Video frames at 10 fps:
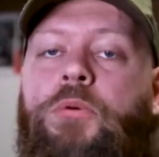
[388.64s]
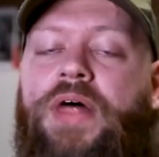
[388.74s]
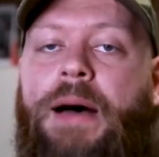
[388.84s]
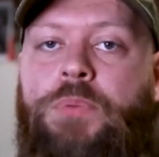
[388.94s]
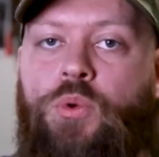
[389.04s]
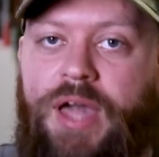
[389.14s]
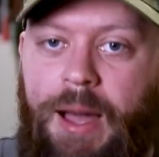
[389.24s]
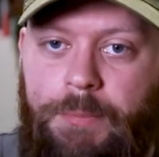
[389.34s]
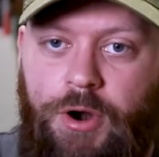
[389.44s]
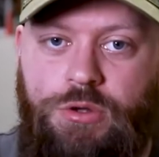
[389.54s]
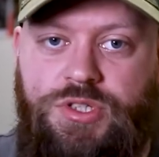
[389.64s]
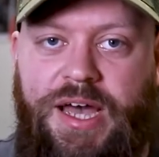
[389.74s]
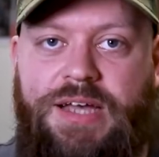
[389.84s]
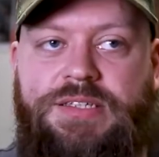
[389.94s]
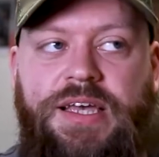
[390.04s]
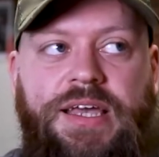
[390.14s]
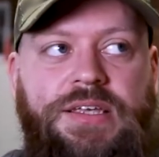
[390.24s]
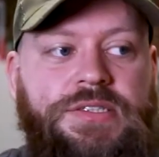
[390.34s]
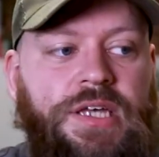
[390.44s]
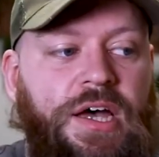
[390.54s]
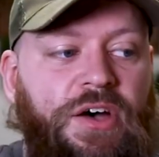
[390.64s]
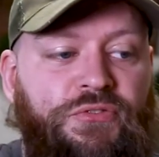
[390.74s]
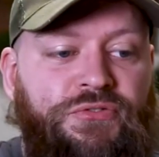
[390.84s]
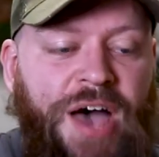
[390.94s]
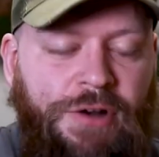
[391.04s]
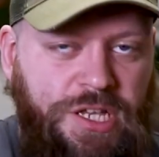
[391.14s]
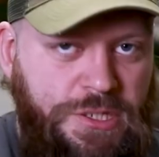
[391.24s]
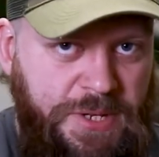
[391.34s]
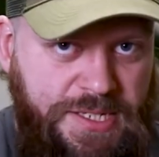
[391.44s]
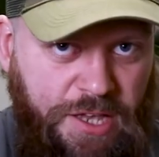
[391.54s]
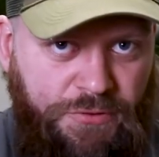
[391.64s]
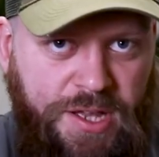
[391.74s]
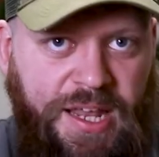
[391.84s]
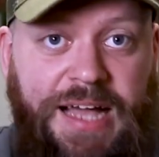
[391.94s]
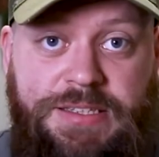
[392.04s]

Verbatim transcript: But that bootcamp process is very specifically,